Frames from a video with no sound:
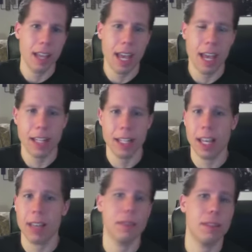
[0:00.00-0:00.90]
And
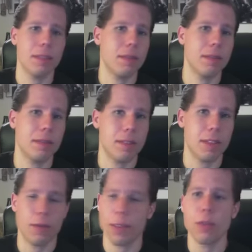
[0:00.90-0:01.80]

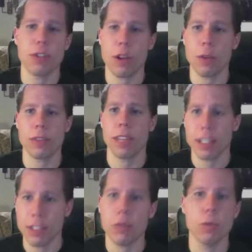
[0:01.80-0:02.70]
the few shows
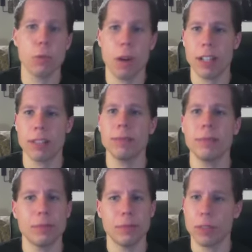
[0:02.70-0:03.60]
they do run,
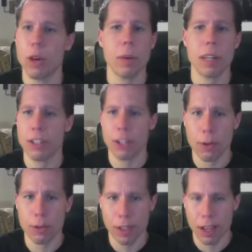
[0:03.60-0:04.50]
nobody
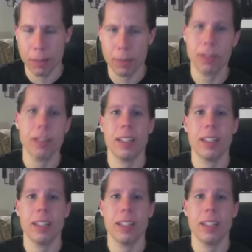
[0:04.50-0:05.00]
shows up.